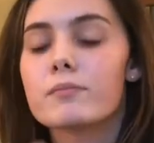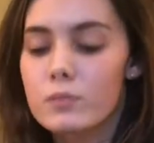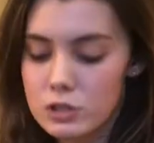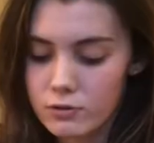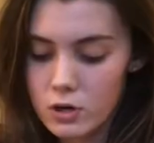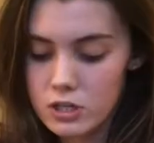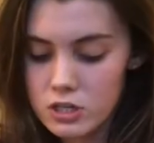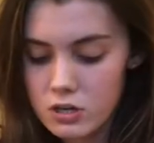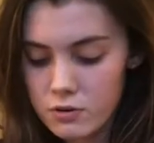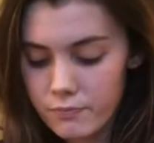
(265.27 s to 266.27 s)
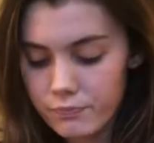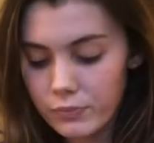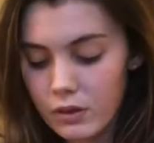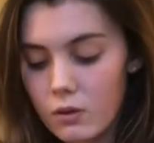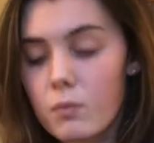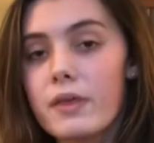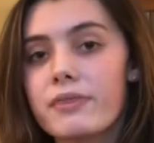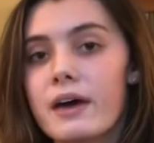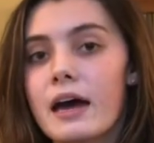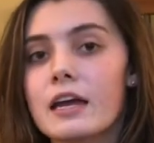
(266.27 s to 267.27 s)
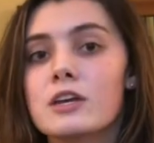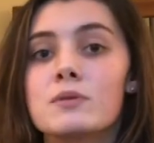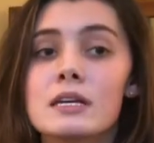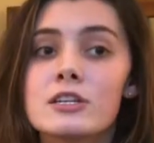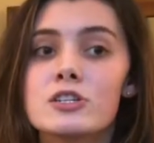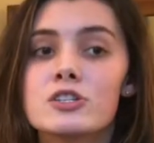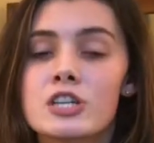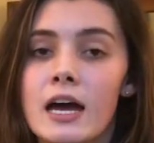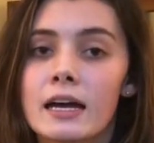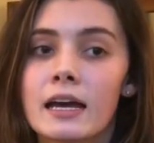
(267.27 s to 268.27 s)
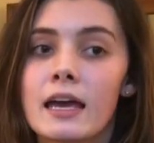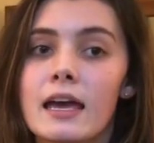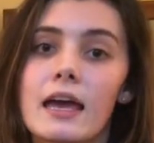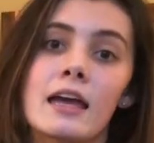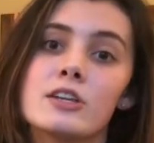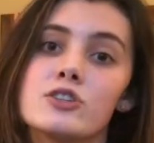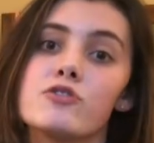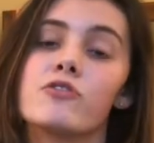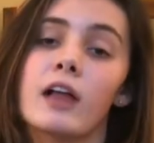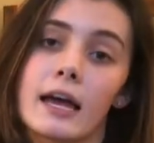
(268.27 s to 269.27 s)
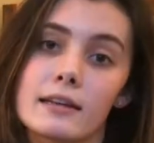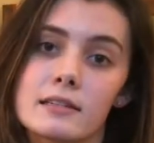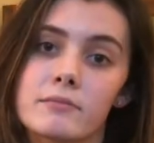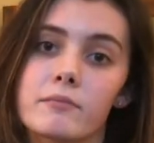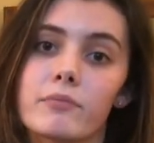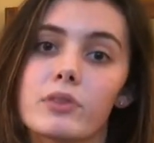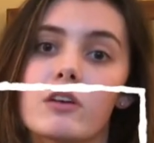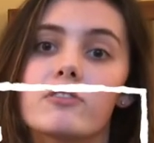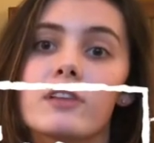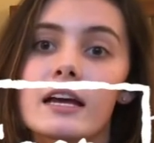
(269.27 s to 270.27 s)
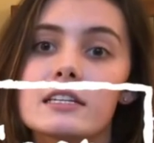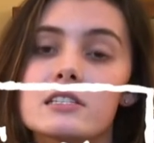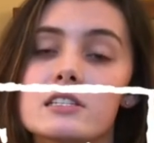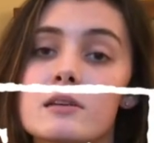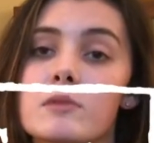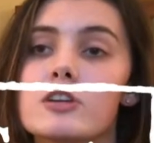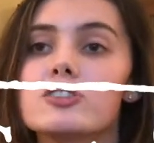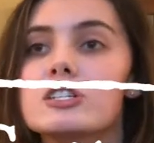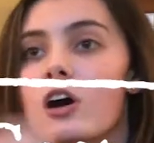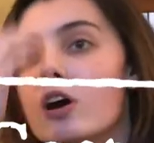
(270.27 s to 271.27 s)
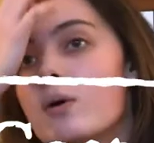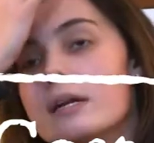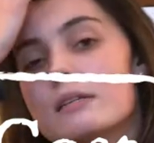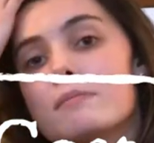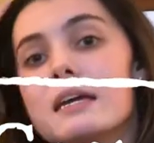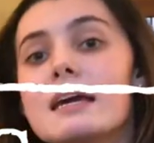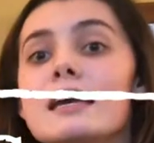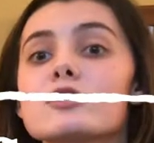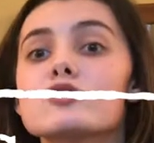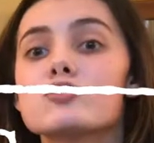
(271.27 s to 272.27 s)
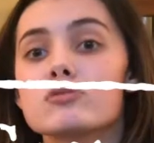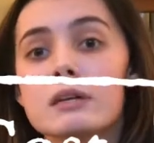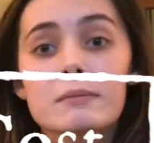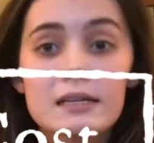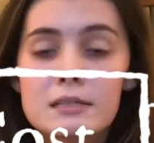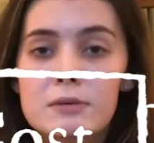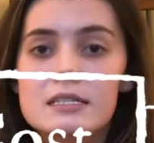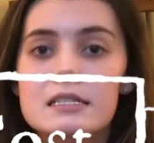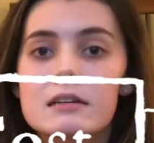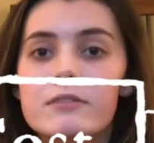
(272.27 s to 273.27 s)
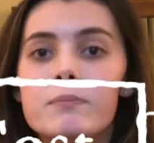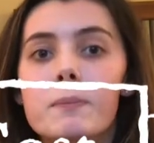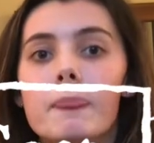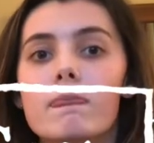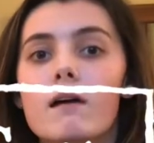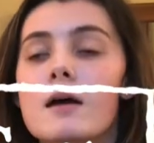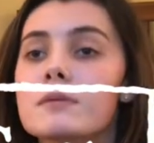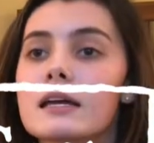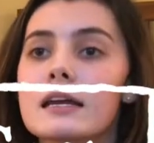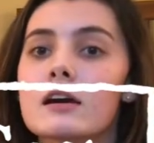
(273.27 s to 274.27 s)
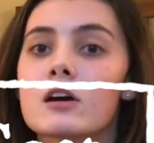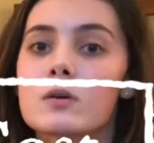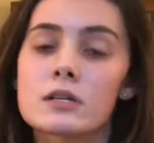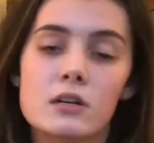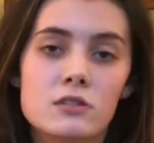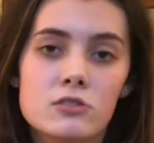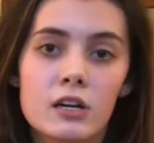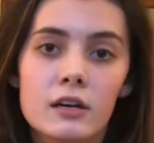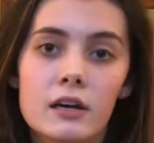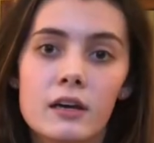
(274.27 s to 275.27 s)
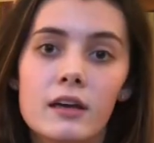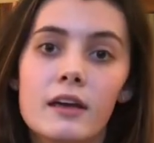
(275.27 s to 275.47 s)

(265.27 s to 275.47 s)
which of course too, with that you need to check into flights. Flights to some countries are going to be extremely expensive. I'm planning on going to Australia,